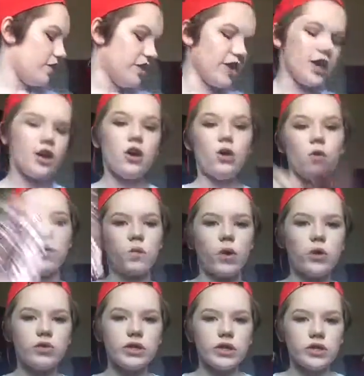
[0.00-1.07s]
the
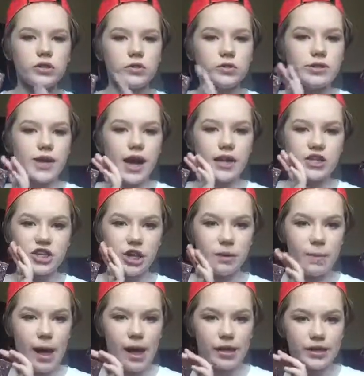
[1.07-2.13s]
Rosy Nudes
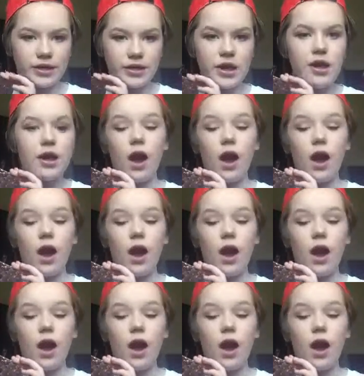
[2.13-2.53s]
eyeshadow palette,